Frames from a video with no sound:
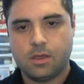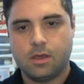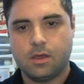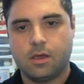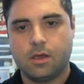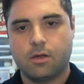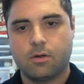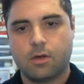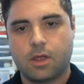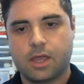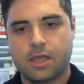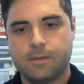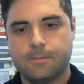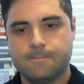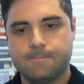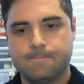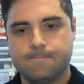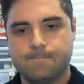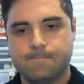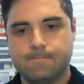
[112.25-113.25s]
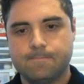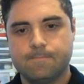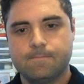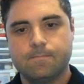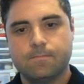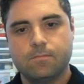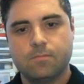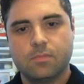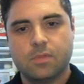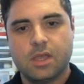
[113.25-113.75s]
All right.
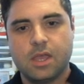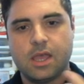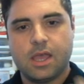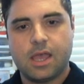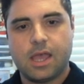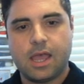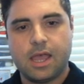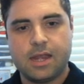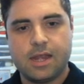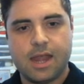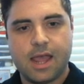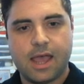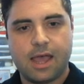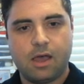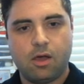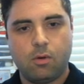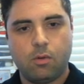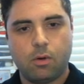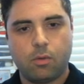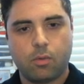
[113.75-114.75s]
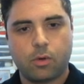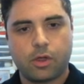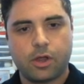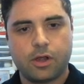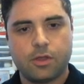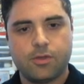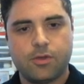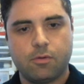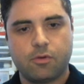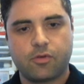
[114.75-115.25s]
And now what we're
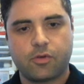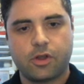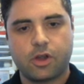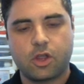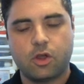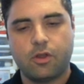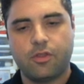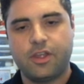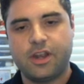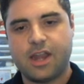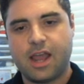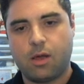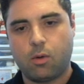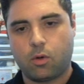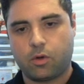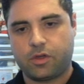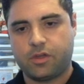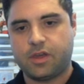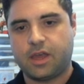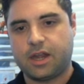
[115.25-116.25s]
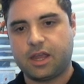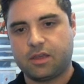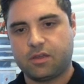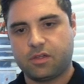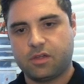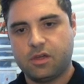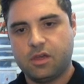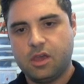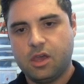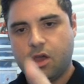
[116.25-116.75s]
going to do is we're going to go to the network
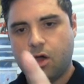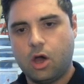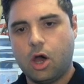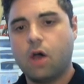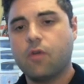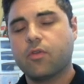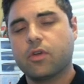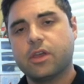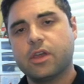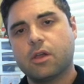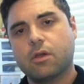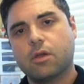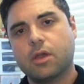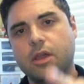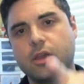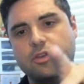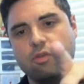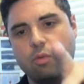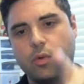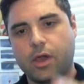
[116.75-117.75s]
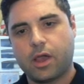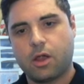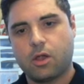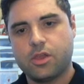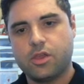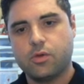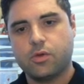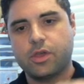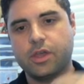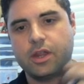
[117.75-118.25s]
settings. Over here is where
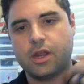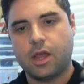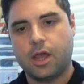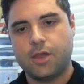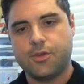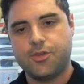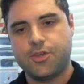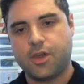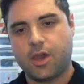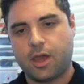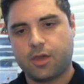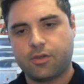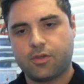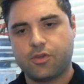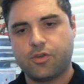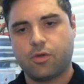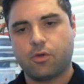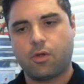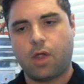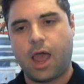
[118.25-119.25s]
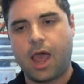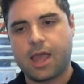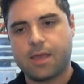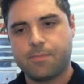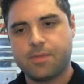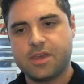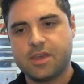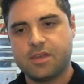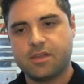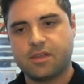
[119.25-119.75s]
you could adjust your IP